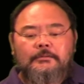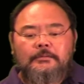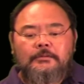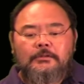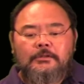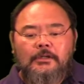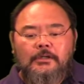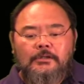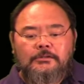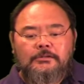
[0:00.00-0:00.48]

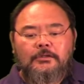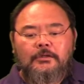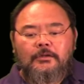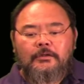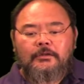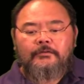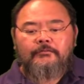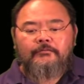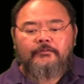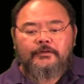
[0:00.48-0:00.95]
cost
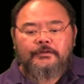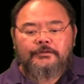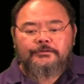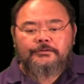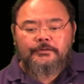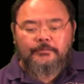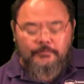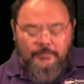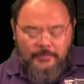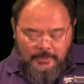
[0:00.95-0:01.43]

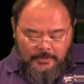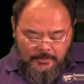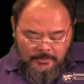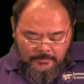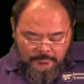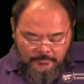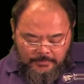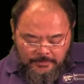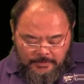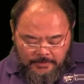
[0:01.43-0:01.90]
coefficient
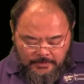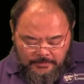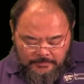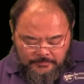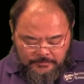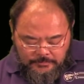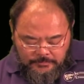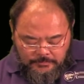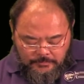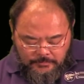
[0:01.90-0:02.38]

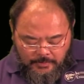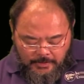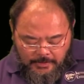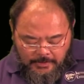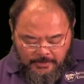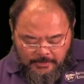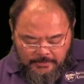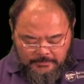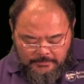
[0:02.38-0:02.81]
becomes the right hand